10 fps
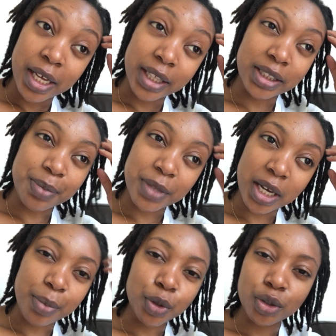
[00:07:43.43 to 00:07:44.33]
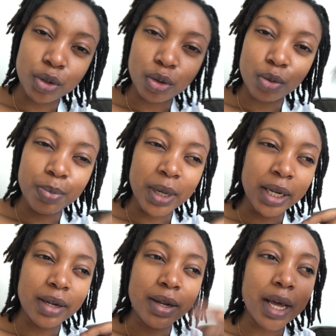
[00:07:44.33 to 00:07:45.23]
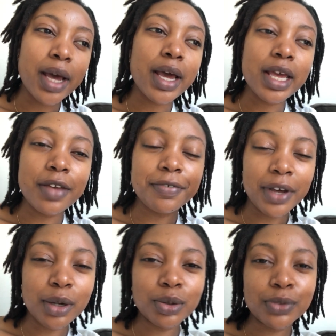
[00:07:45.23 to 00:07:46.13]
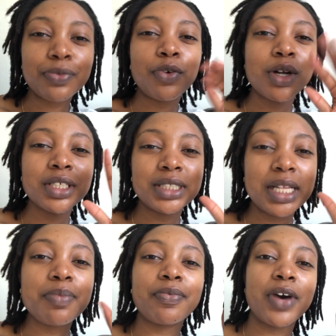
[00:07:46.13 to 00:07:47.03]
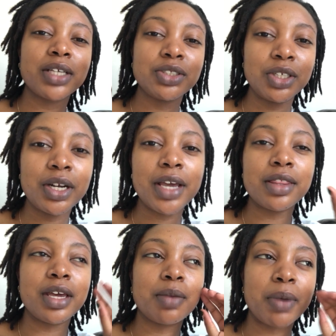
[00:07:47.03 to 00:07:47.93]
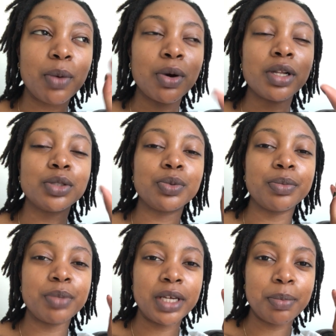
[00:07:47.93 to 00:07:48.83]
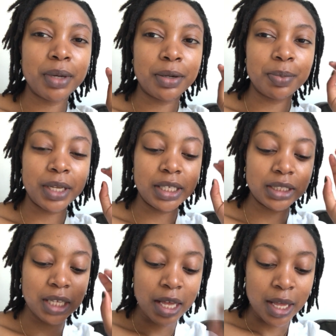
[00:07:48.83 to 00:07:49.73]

It's something I'm used to, but if I could fall asleep faster, I think my world would be a better place.